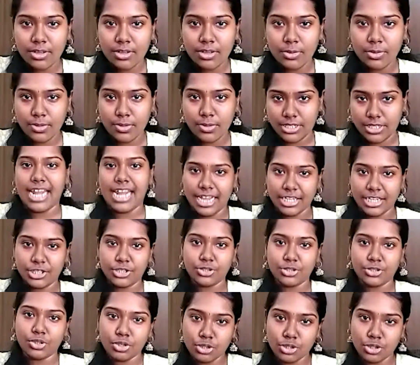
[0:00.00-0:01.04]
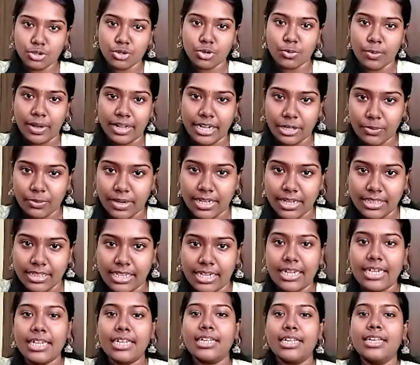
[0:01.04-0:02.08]
which is last June, June twenty
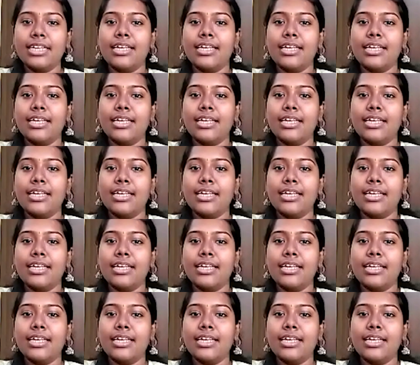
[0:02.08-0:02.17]
twenty-three.